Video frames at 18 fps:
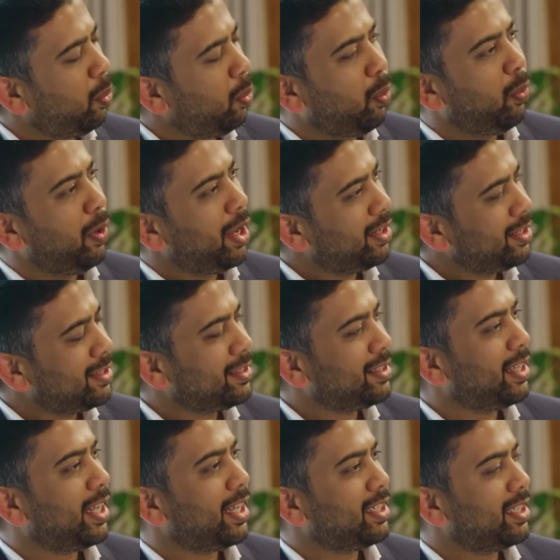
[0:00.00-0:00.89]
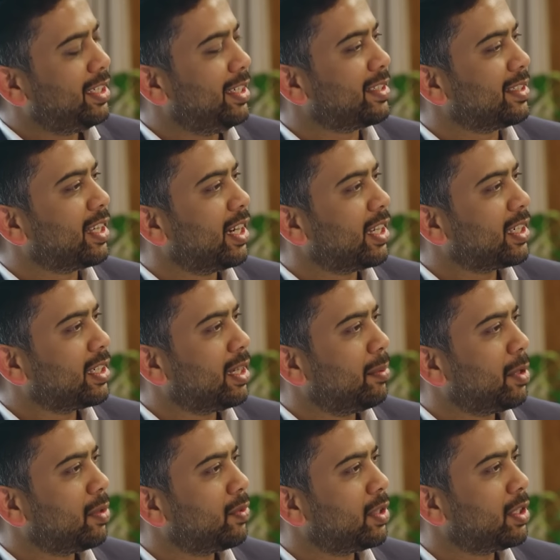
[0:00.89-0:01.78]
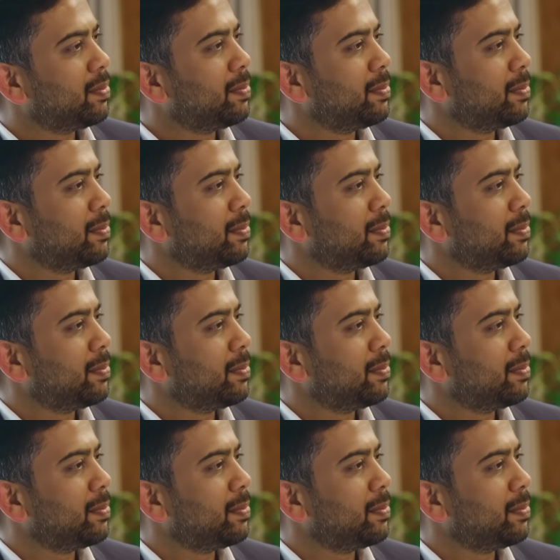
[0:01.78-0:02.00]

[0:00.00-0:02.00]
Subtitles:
Where is that disconnect coming from?